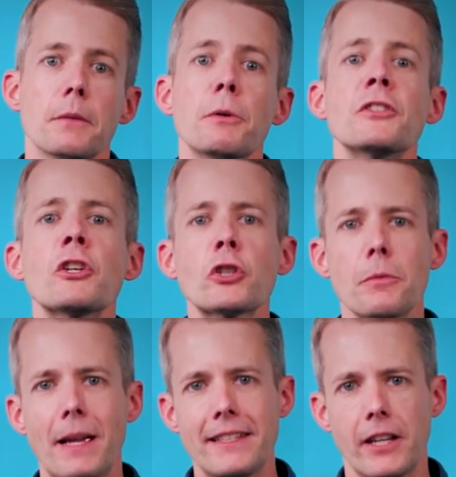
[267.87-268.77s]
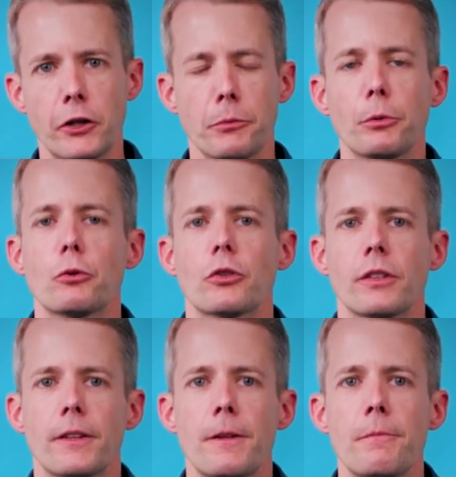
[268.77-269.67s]
Position-based
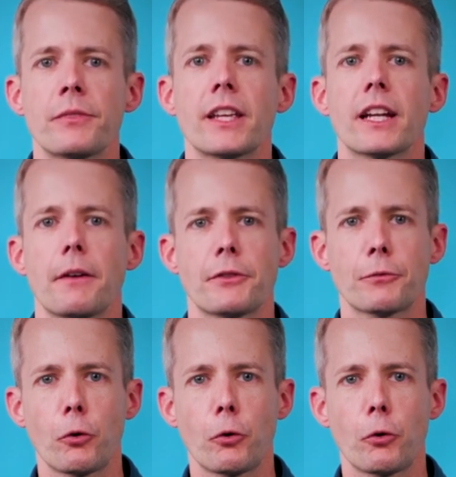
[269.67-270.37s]
attribution gives